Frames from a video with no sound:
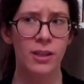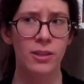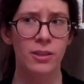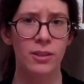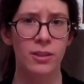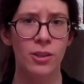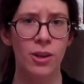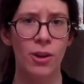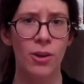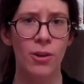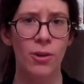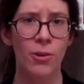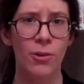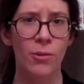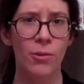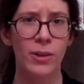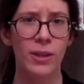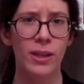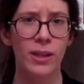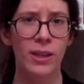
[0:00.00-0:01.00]

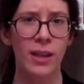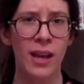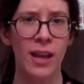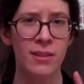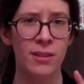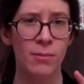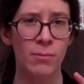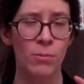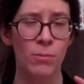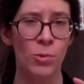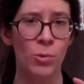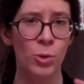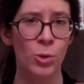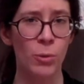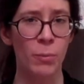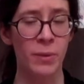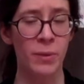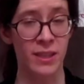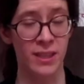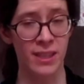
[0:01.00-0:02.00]
so he has a more
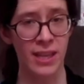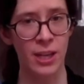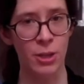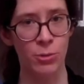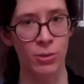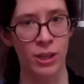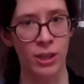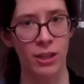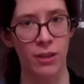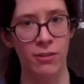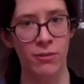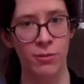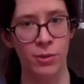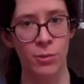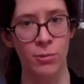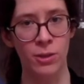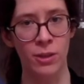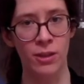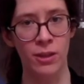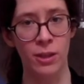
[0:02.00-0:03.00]
European-centric
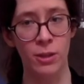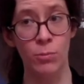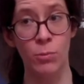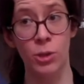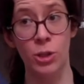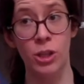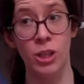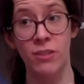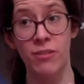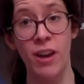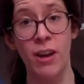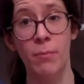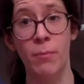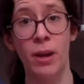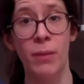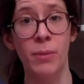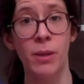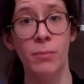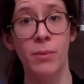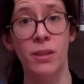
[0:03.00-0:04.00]
view to this, which is fine
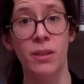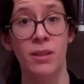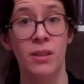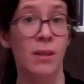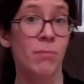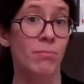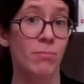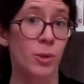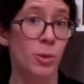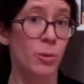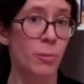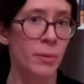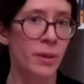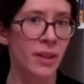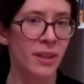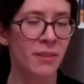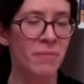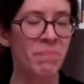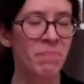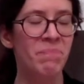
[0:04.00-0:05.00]
by me because I'm
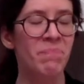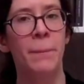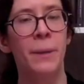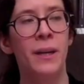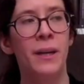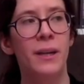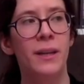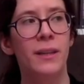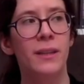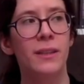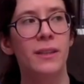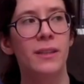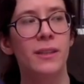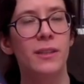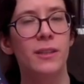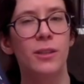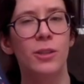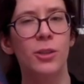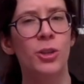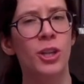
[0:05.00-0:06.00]
European, but
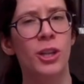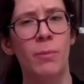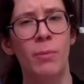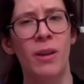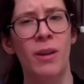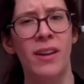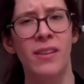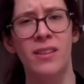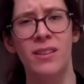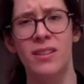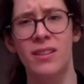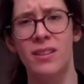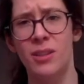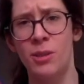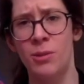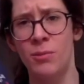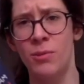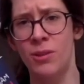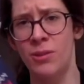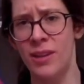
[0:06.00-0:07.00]
you can apply this
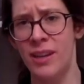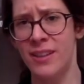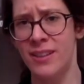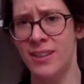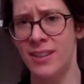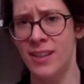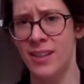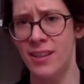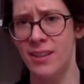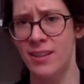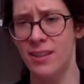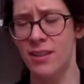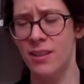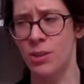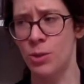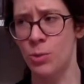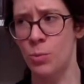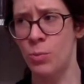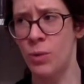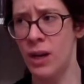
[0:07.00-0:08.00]
to the United States
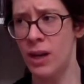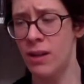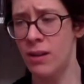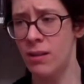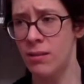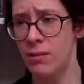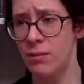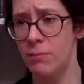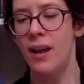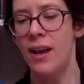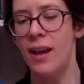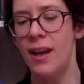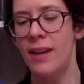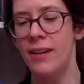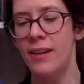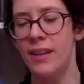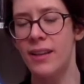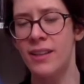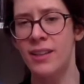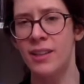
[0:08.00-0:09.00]
as well.
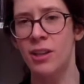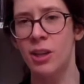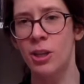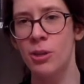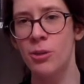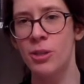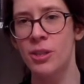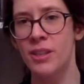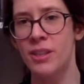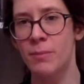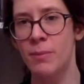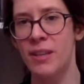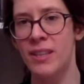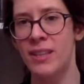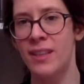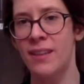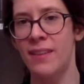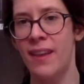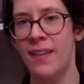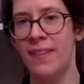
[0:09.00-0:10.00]
And his conclusion is
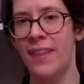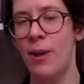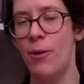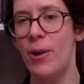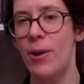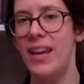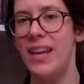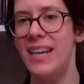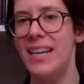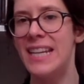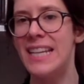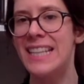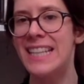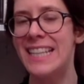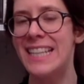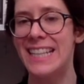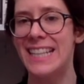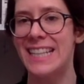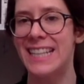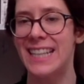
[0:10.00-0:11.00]
basically that there
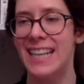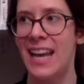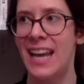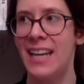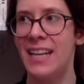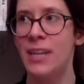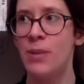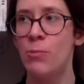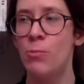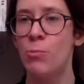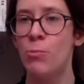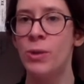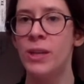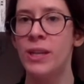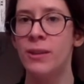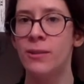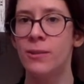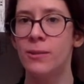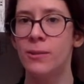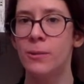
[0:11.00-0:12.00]
isn't any
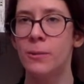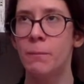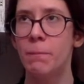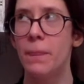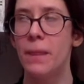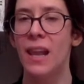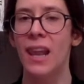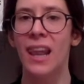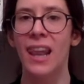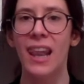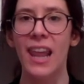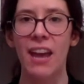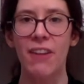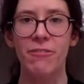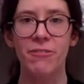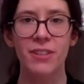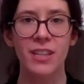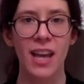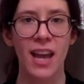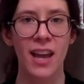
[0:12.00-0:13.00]
real
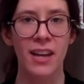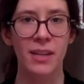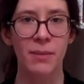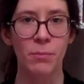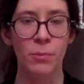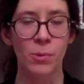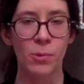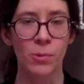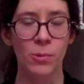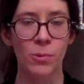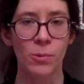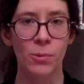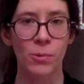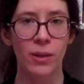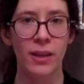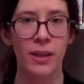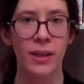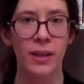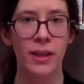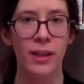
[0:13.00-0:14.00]
left anymore
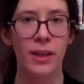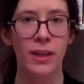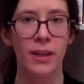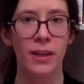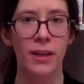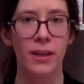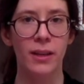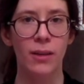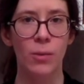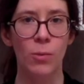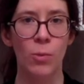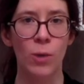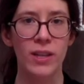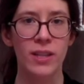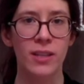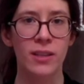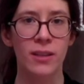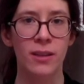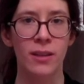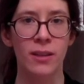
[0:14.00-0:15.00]
in
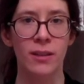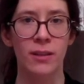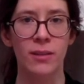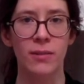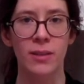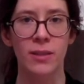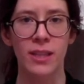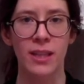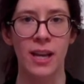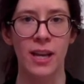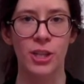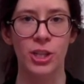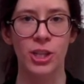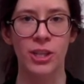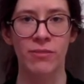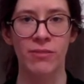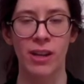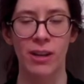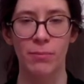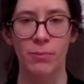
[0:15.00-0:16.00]
Western slash
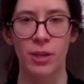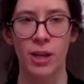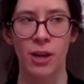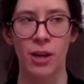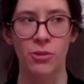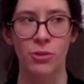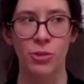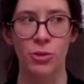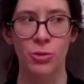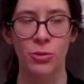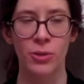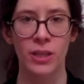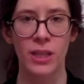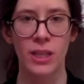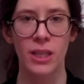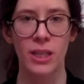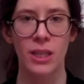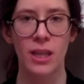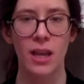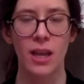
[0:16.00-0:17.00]
developed
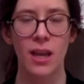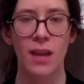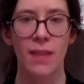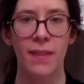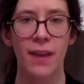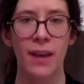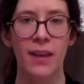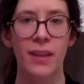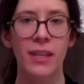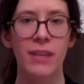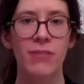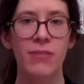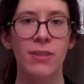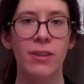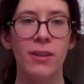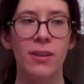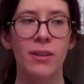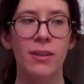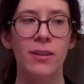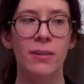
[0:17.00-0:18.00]
countries, that
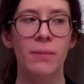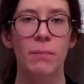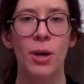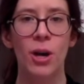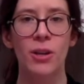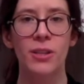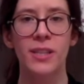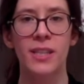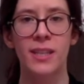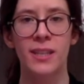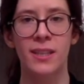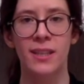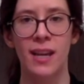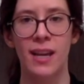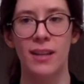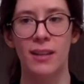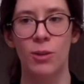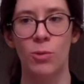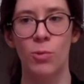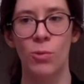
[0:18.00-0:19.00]
even parties
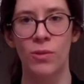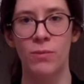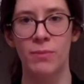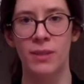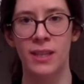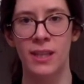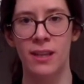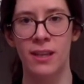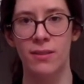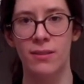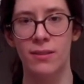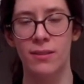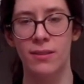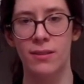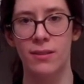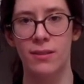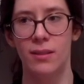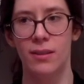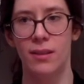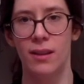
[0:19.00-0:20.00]
that call
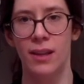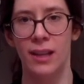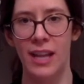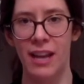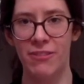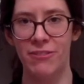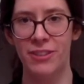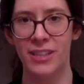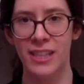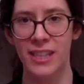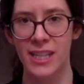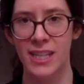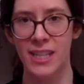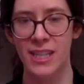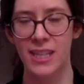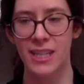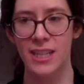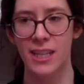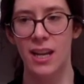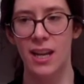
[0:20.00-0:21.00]
themselves
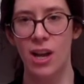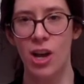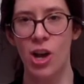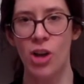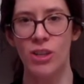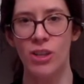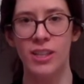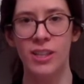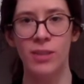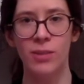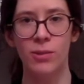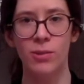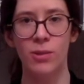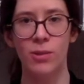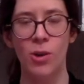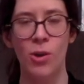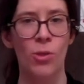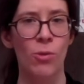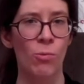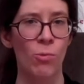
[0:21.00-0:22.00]
leftist are still
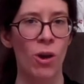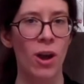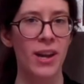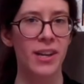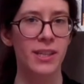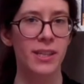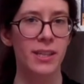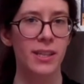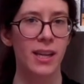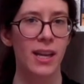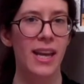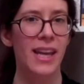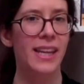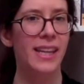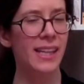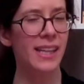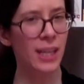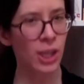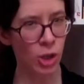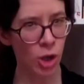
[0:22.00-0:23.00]
on the right,
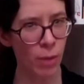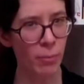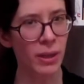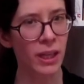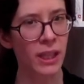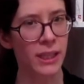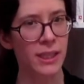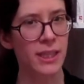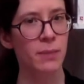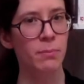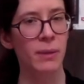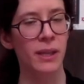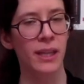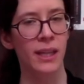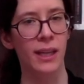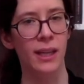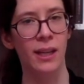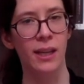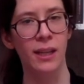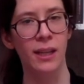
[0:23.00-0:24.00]
economically
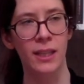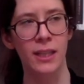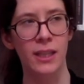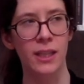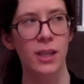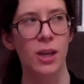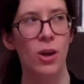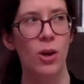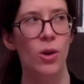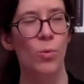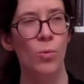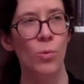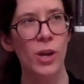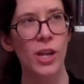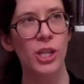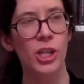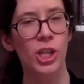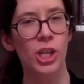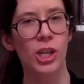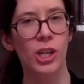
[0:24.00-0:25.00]
speaking at least,
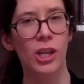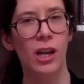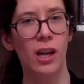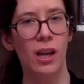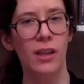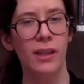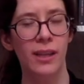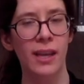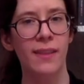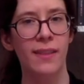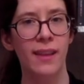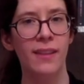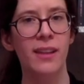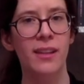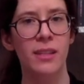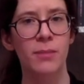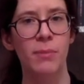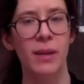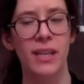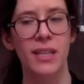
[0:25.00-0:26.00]
which, yeah, that
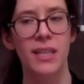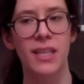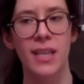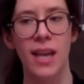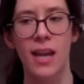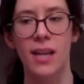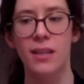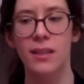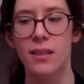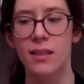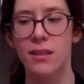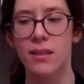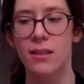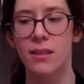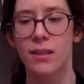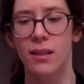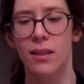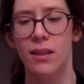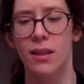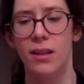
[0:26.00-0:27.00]
does make
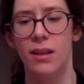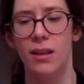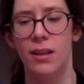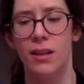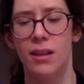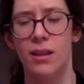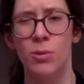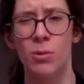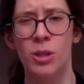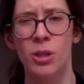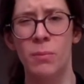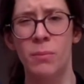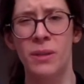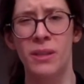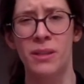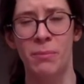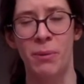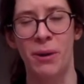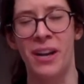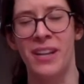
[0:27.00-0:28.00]
sense. It's also a
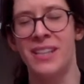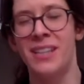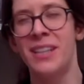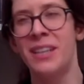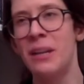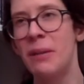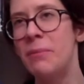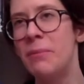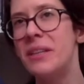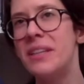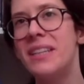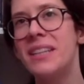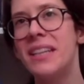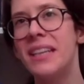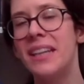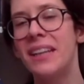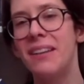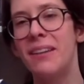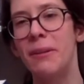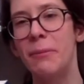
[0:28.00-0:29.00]
bit depressing, I mean,
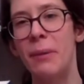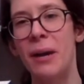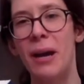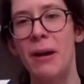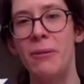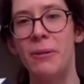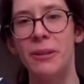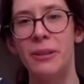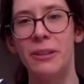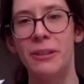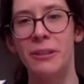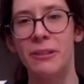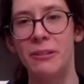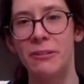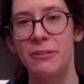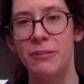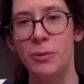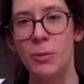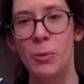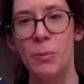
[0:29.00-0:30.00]
seeing the power
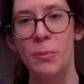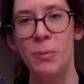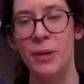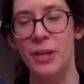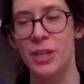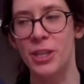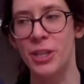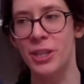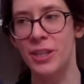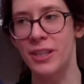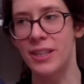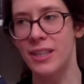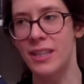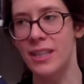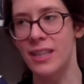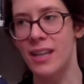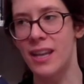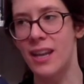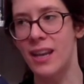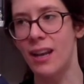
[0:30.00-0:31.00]
of corporations
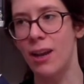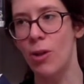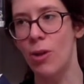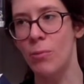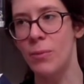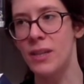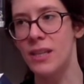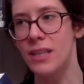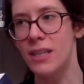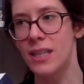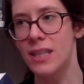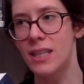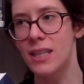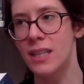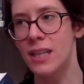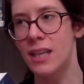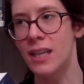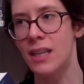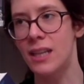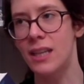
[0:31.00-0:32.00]
and lobbyists
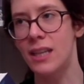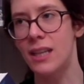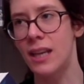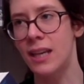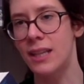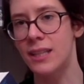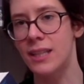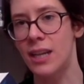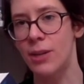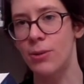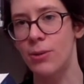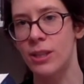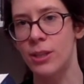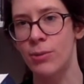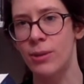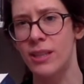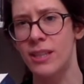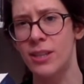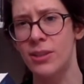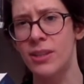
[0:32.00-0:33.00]
and et cetera, et
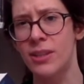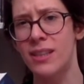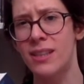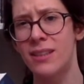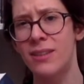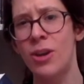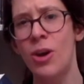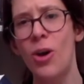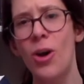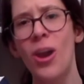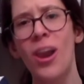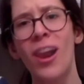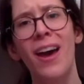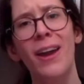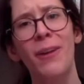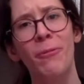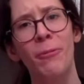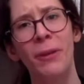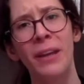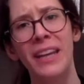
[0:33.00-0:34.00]
cetera. So it's not a
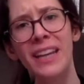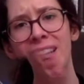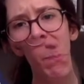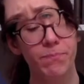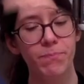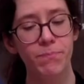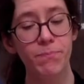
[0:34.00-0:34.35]
light read.